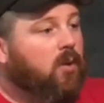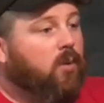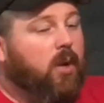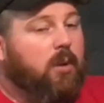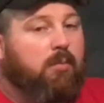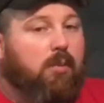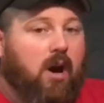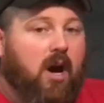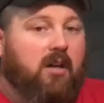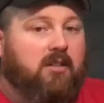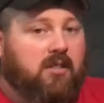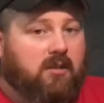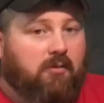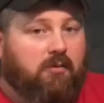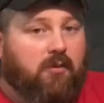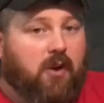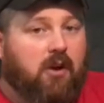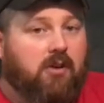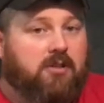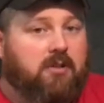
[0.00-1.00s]
We brought
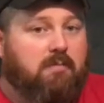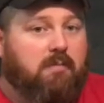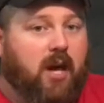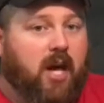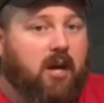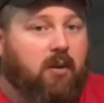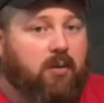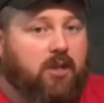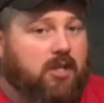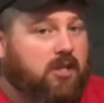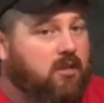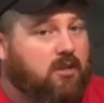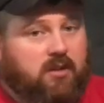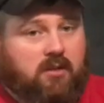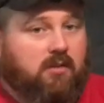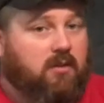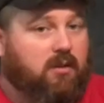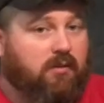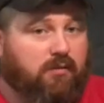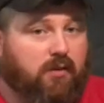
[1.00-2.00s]
some frozen bait, which
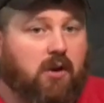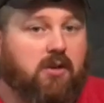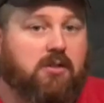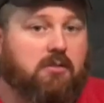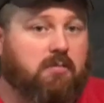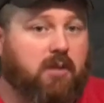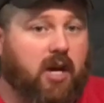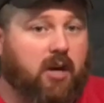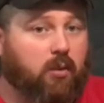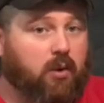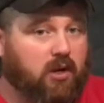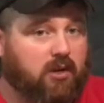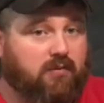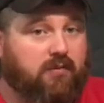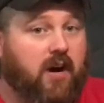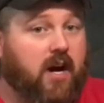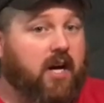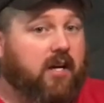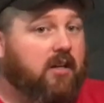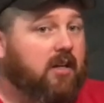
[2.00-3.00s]
the frozen bait worked
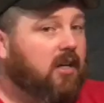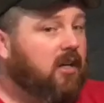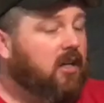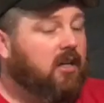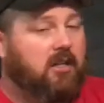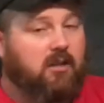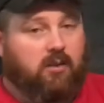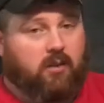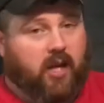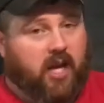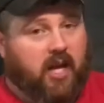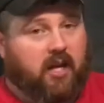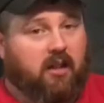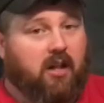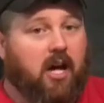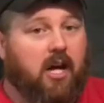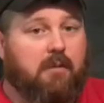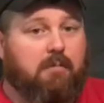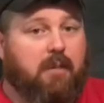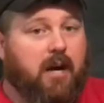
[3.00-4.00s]
fine. We had a
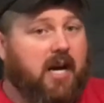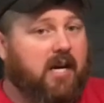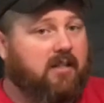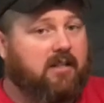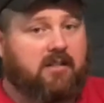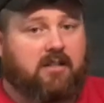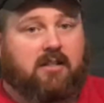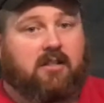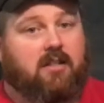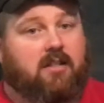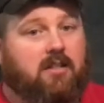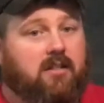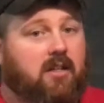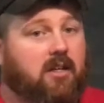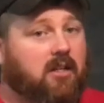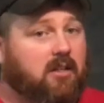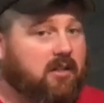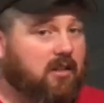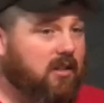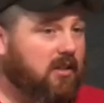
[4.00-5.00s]
lot of bites
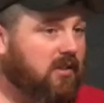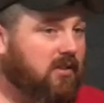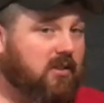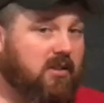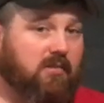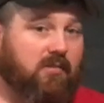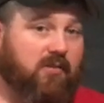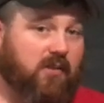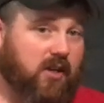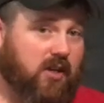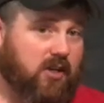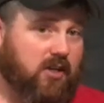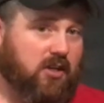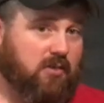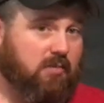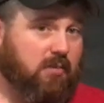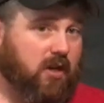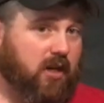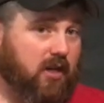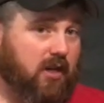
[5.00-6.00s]
hooked into some
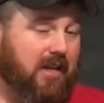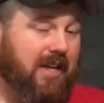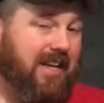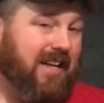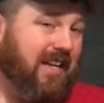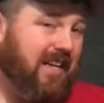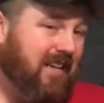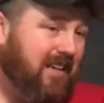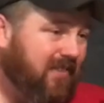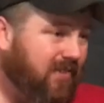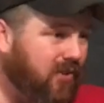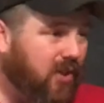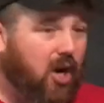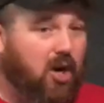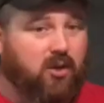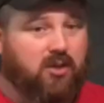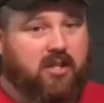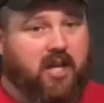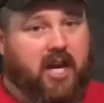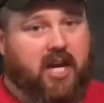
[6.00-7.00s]
fish, but
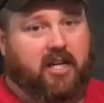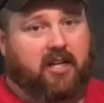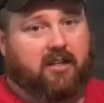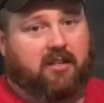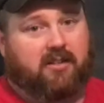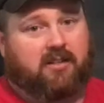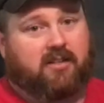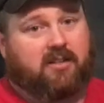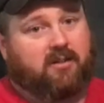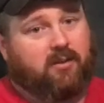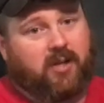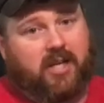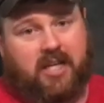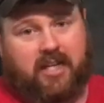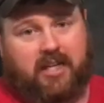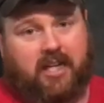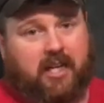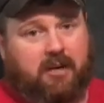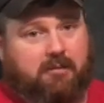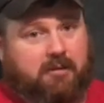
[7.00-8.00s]
no takers. We
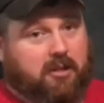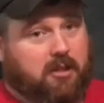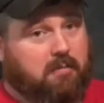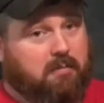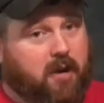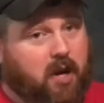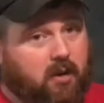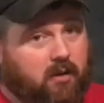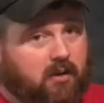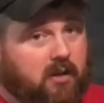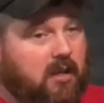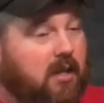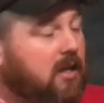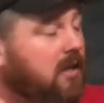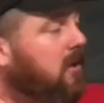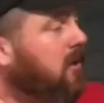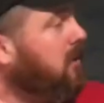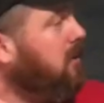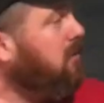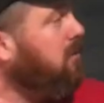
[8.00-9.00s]
didn't get them to the boat.
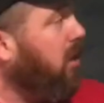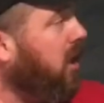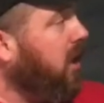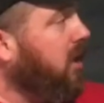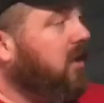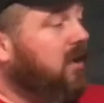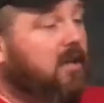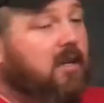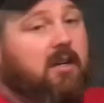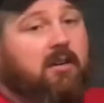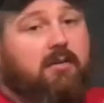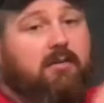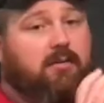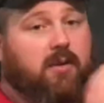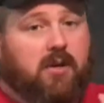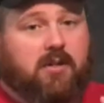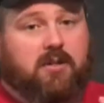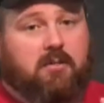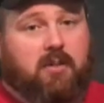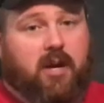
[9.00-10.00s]
But
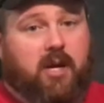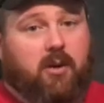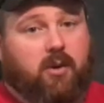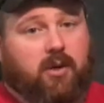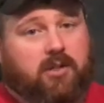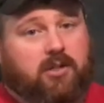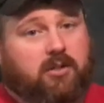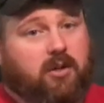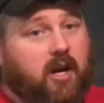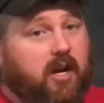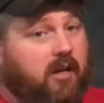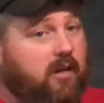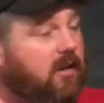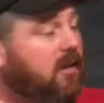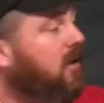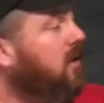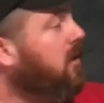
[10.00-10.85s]
frozen bait works great.